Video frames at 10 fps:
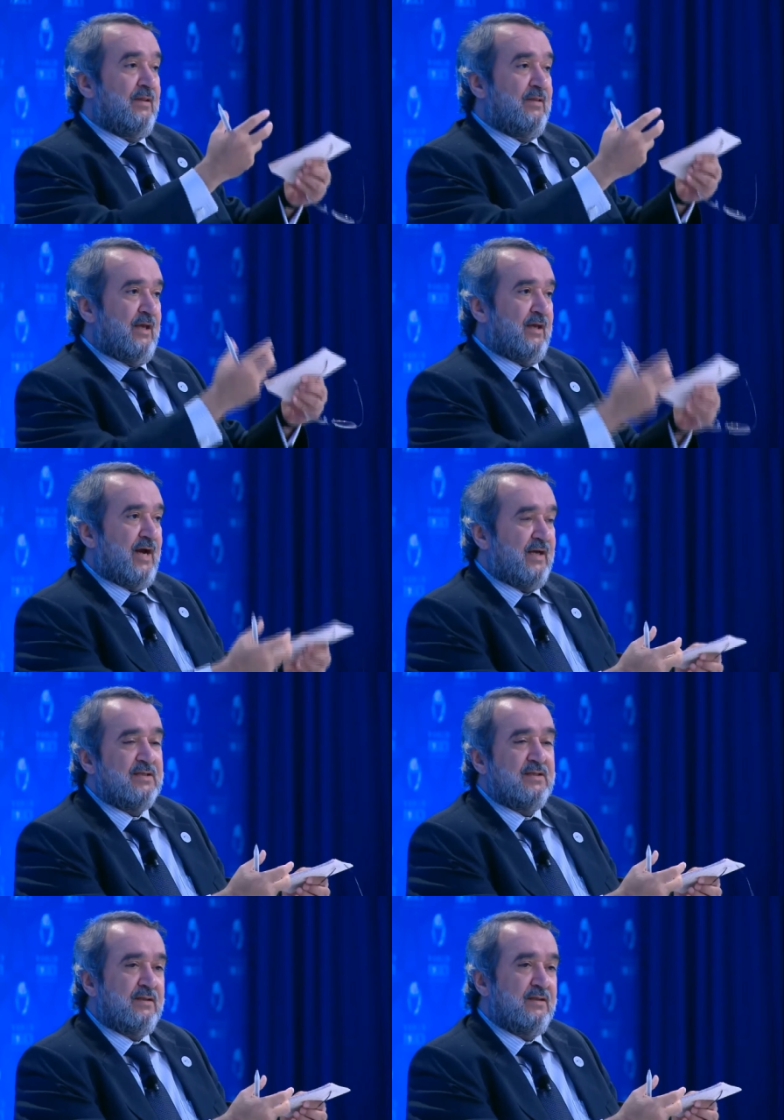The
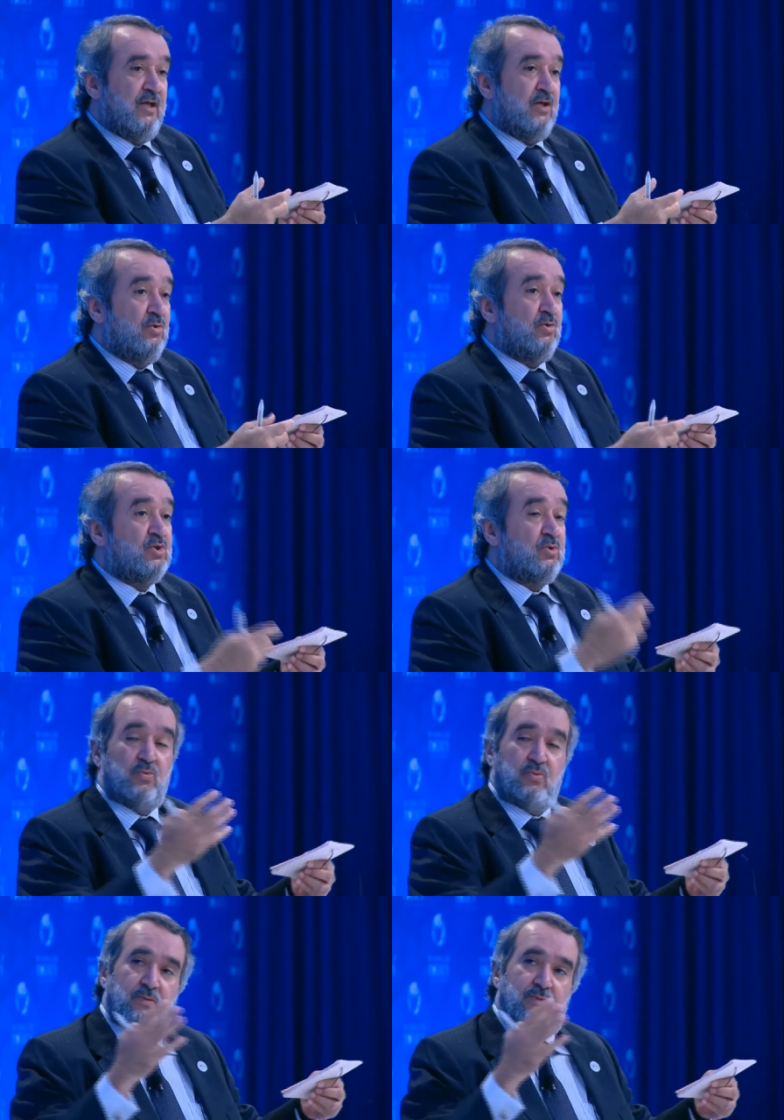Iranian, they used
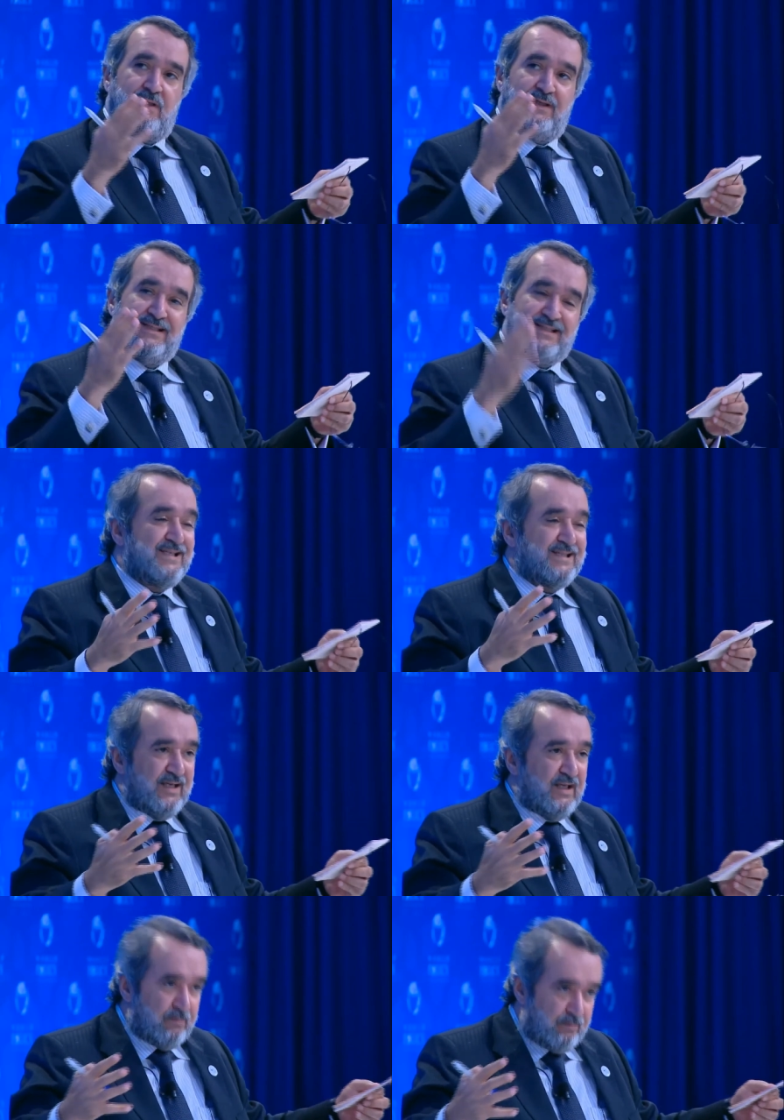to insist
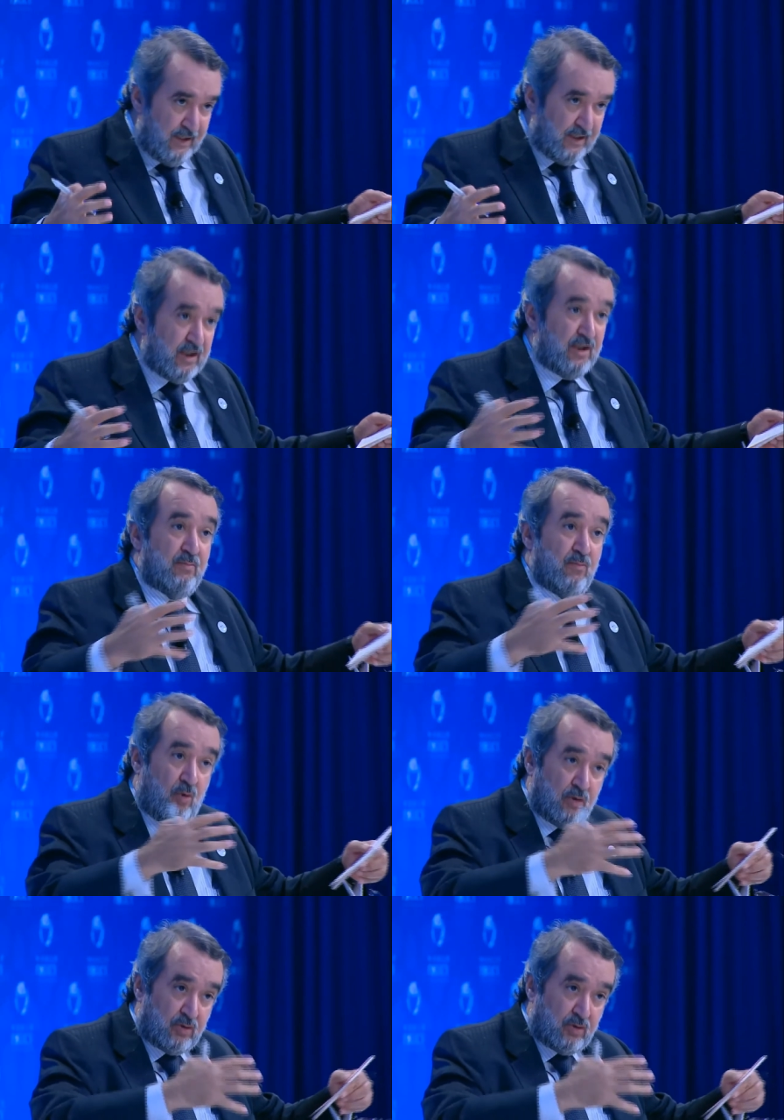in linking them all